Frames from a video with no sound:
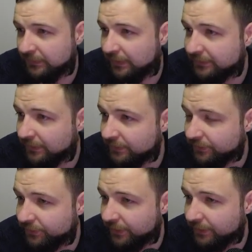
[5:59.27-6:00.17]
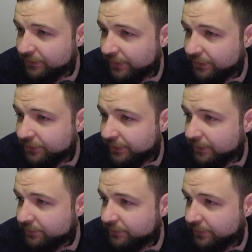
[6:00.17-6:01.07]
I started trading 10
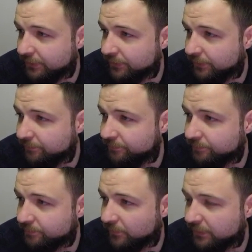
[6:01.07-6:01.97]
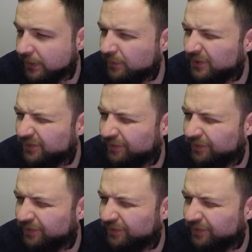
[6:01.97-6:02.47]
shares on Tesla. I started with